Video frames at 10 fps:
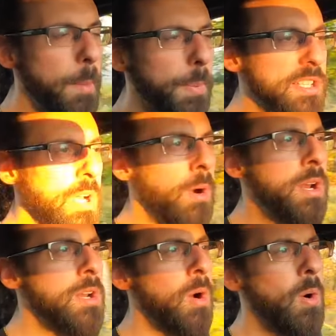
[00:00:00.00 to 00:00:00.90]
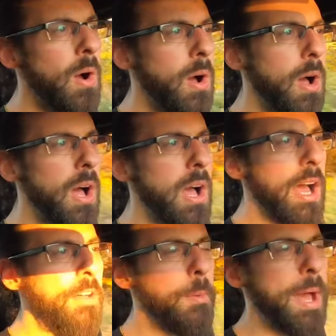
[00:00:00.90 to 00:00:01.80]
because I want to know
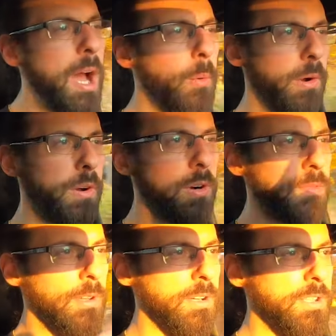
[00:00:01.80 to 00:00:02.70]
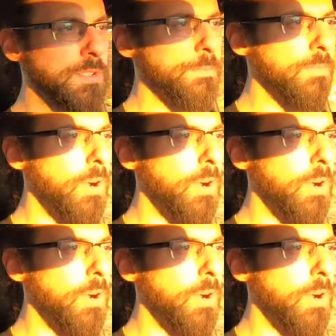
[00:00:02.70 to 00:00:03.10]
how the power curve looks.